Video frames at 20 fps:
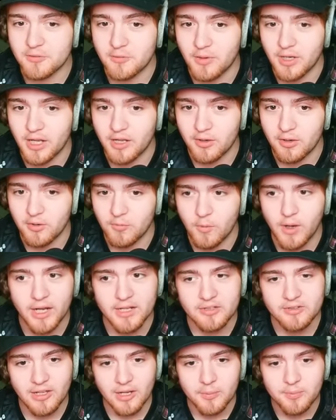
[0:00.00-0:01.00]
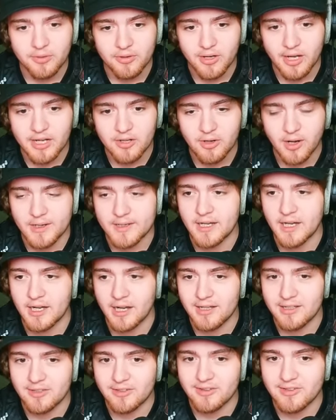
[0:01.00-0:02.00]
to what I, wait, I just got a player
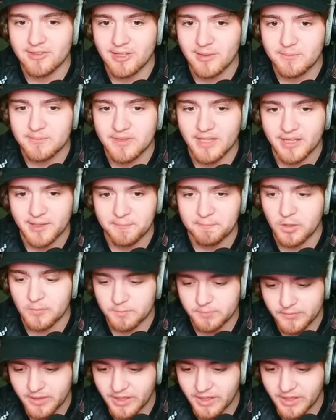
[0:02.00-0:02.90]
icon. I just skipped that. Well,